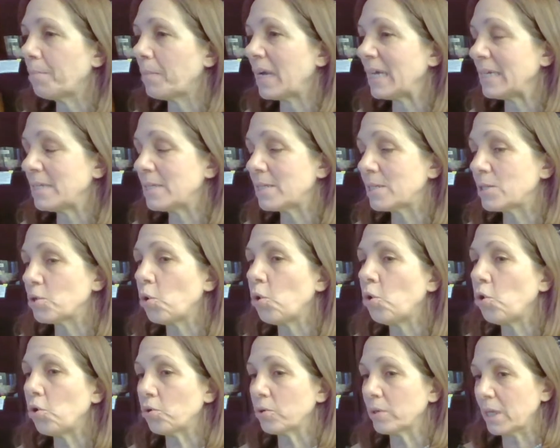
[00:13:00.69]
my
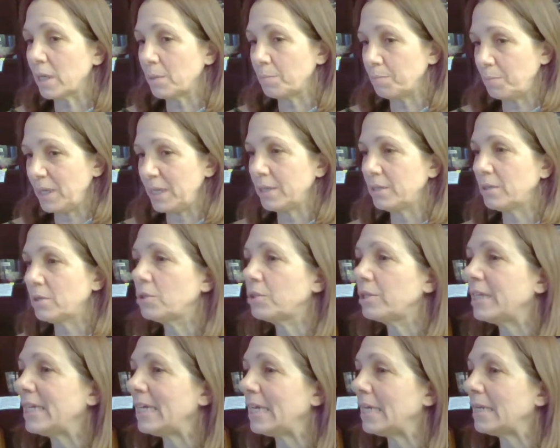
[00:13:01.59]
soul can be
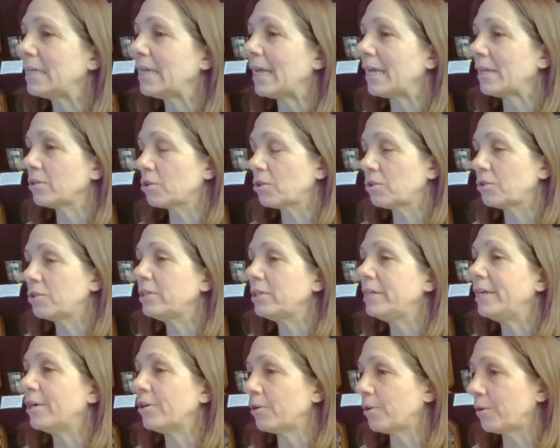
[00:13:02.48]
clean and
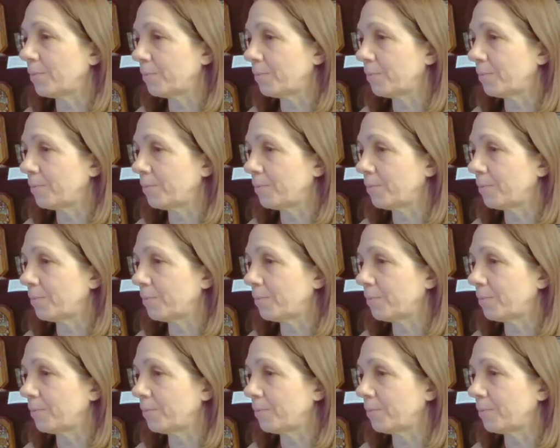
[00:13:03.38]
clear.